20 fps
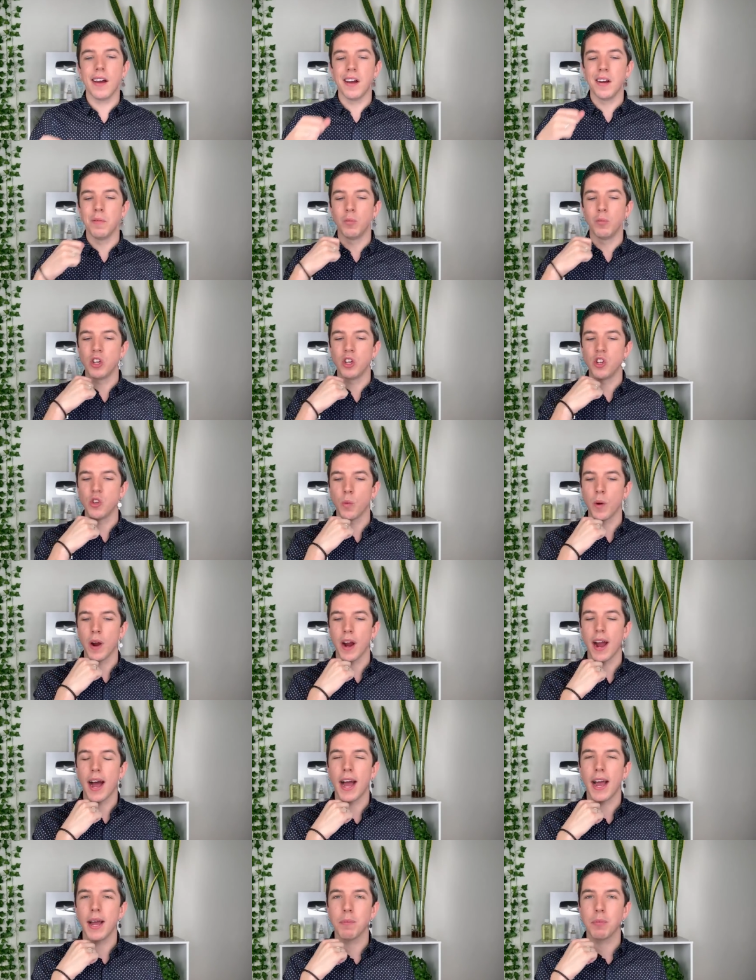um, which is where
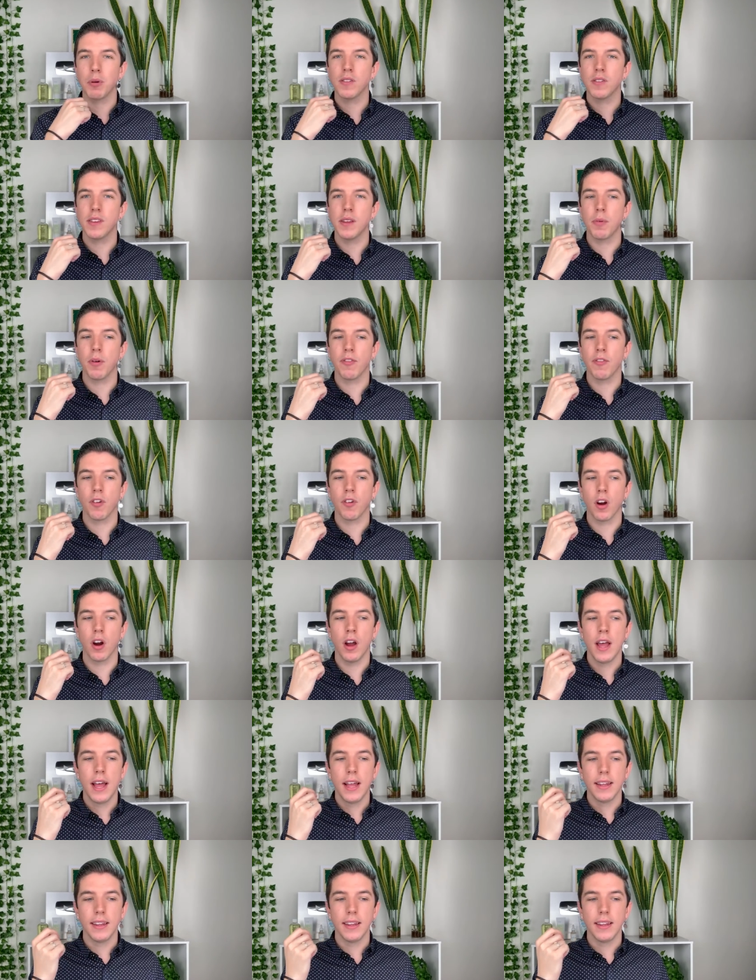I personally prefer